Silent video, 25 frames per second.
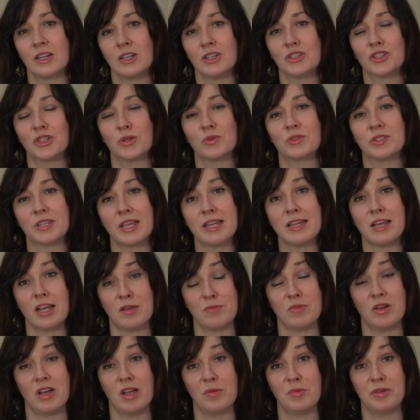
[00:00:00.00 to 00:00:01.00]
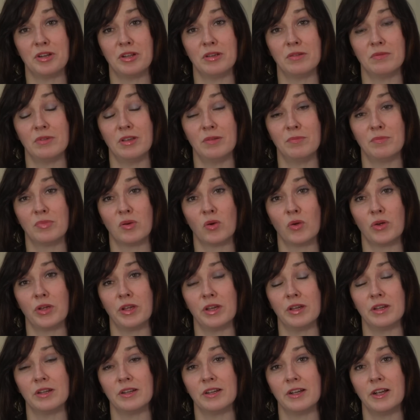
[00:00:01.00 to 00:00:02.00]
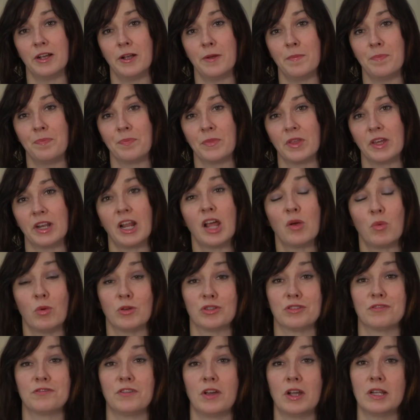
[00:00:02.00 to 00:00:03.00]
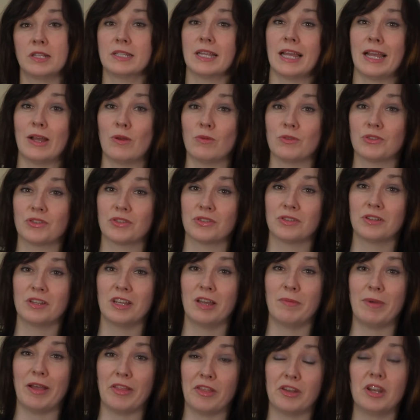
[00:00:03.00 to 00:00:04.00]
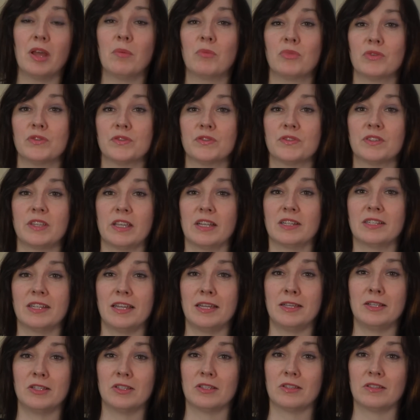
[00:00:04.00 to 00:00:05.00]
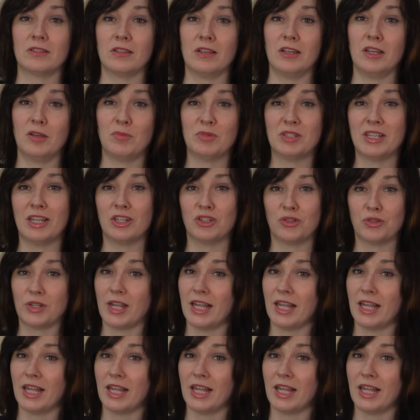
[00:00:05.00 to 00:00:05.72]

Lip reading: So say I'm an employer and I want to find out about the number of sick days potential